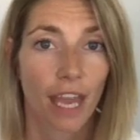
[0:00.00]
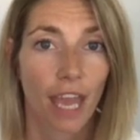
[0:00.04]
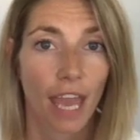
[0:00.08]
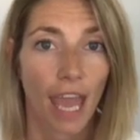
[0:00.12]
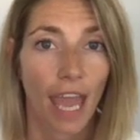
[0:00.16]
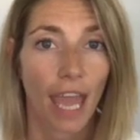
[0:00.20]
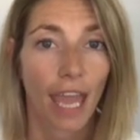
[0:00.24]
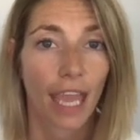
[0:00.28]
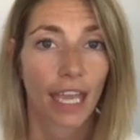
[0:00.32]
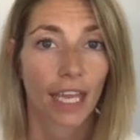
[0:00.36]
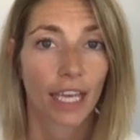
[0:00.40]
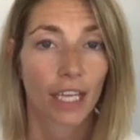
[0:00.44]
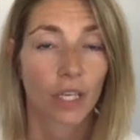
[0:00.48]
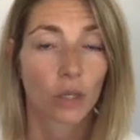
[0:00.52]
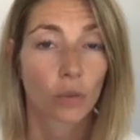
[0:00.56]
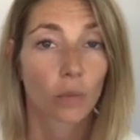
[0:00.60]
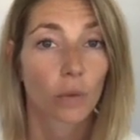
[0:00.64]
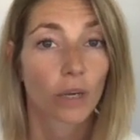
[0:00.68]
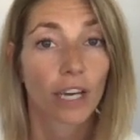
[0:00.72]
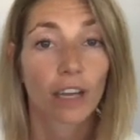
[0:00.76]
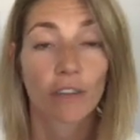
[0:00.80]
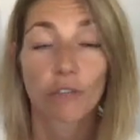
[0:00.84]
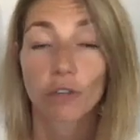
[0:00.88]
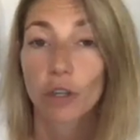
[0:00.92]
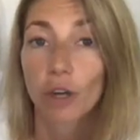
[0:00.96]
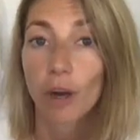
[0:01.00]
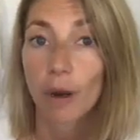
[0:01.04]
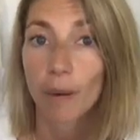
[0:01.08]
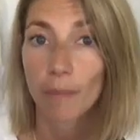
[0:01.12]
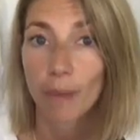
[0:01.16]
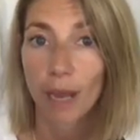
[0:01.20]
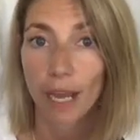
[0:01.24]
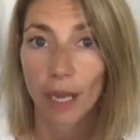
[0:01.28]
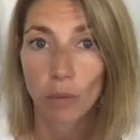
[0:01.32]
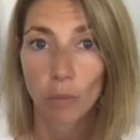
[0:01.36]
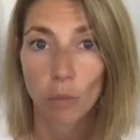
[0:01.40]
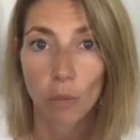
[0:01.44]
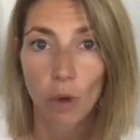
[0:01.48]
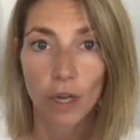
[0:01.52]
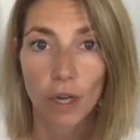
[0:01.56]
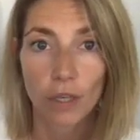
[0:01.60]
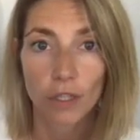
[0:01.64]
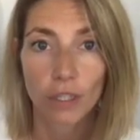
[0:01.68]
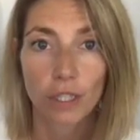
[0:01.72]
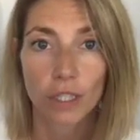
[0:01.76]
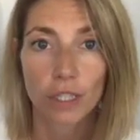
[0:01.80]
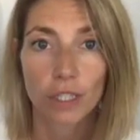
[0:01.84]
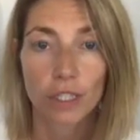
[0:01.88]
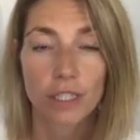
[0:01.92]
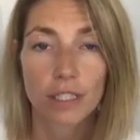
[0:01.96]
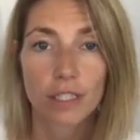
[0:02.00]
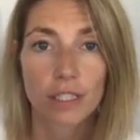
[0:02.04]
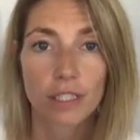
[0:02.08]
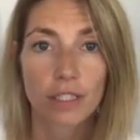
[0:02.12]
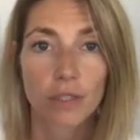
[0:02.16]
And whenever our mind wanders,